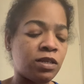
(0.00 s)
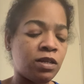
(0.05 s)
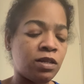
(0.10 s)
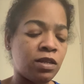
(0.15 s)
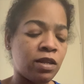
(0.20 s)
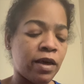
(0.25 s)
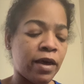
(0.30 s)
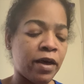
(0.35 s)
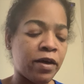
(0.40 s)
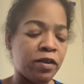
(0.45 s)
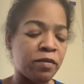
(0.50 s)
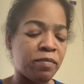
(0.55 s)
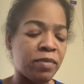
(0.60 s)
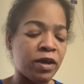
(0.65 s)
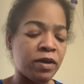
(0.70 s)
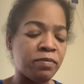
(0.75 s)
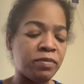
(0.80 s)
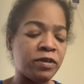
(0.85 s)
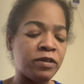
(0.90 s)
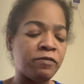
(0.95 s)
and how the
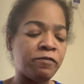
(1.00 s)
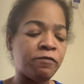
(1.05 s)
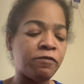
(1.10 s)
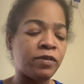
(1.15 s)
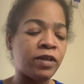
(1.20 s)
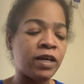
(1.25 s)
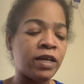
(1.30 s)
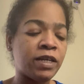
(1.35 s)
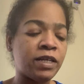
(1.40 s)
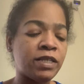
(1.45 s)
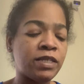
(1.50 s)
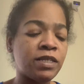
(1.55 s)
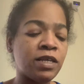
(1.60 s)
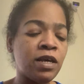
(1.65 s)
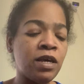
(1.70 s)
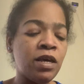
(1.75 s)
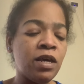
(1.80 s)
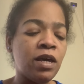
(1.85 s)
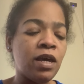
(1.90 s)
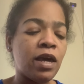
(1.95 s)
baby flicks.
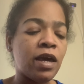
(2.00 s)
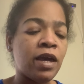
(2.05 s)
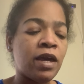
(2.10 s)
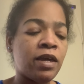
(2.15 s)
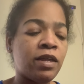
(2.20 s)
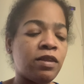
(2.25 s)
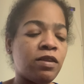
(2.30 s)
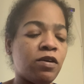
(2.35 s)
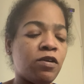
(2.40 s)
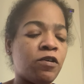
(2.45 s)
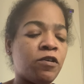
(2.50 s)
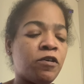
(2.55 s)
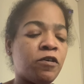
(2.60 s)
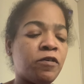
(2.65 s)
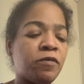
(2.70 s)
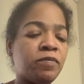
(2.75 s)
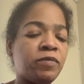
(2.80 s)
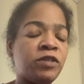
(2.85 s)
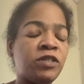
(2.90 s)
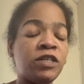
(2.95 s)
And
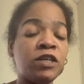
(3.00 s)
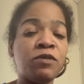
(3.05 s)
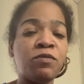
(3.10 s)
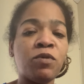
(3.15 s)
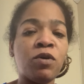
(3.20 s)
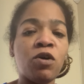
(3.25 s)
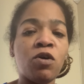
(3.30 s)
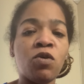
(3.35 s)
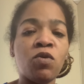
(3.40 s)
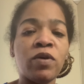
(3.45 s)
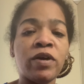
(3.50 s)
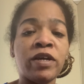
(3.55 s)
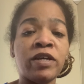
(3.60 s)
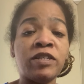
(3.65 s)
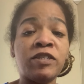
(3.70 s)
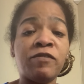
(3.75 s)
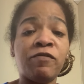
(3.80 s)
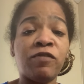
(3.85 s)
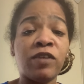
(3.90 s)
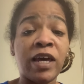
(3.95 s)
0
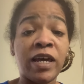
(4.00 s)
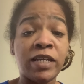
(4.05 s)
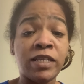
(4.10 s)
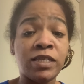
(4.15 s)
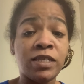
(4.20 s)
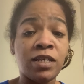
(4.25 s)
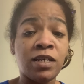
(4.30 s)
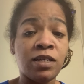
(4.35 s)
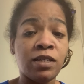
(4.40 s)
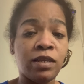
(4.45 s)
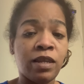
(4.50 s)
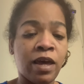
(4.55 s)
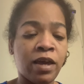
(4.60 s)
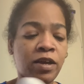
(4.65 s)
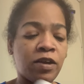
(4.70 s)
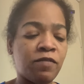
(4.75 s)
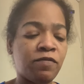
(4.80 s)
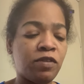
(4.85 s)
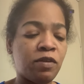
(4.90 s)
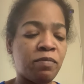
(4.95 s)
is flaccid,
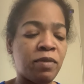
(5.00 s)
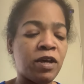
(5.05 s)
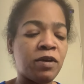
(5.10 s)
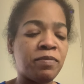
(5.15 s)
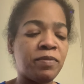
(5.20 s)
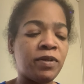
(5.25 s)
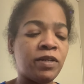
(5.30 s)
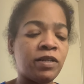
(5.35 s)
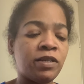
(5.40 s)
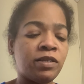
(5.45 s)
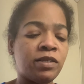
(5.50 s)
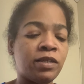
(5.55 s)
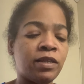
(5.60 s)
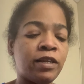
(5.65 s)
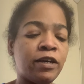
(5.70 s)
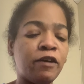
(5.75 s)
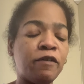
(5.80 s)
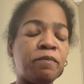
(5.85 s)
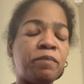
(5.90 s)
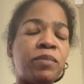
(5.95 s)
like if the baby is
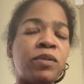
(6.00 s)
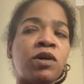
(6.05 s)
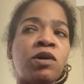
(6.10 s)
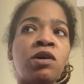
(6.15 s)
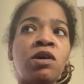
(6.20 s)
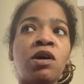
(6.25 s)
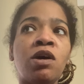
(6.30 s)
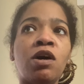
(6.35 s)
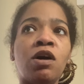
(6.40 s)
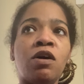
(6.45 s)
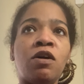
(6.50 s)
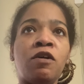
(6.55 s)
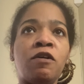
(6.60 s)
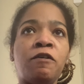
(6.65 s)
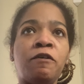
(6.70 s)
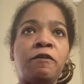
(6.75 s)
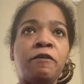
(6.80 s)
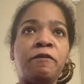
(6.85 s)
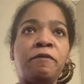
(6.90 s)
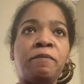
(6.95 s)
limp.
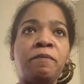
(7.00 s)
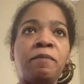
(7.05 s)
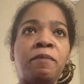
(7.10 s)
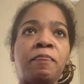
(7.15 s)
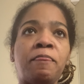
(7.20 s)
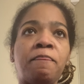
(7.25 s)
1